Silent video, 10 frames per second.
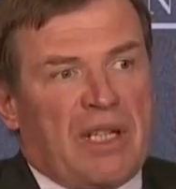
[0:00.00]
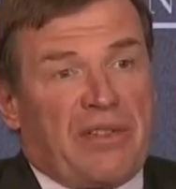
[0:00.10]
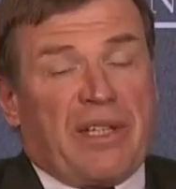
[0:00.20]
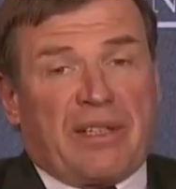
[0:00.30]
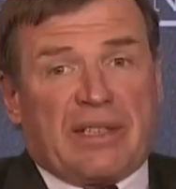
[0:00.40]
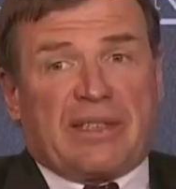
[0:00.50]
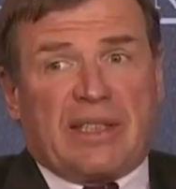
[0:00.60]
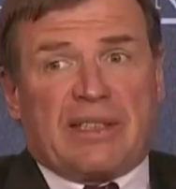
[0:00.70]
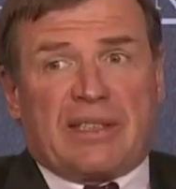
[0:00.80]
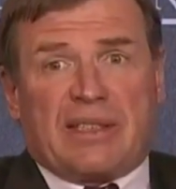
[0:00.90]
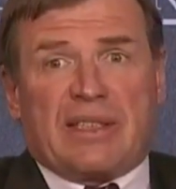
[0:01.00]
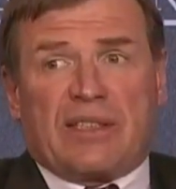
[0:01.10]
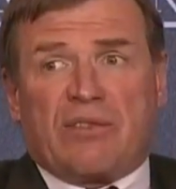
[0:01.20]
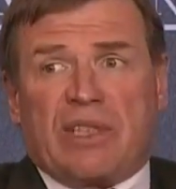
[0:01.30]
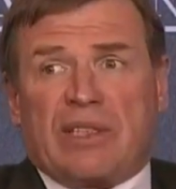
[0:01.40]
I think
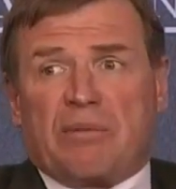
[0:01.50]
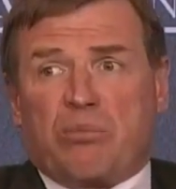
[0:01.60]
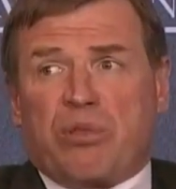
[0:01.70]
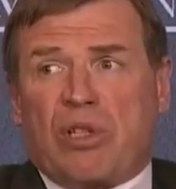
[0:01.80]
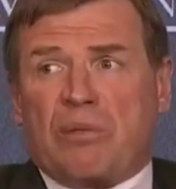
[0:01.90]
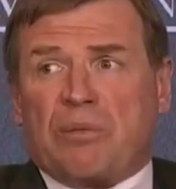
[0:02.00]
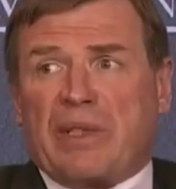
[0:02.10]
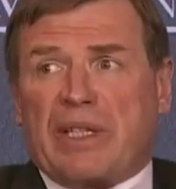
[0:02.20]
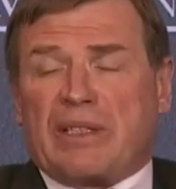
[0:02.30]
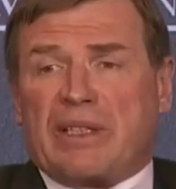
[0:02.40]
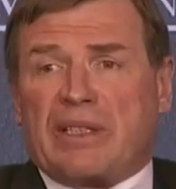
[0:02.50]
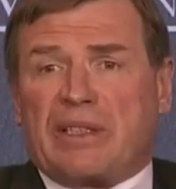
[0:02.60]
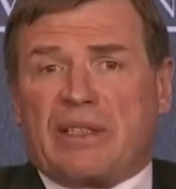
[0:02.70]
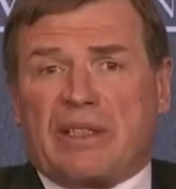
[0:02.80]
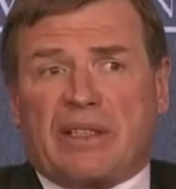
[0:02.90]
that's a real problem there,
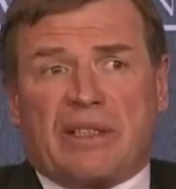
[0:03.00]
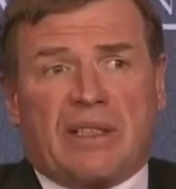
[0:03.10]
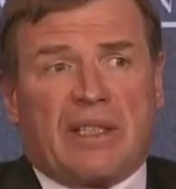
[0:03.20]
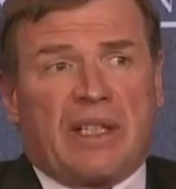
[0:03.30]
that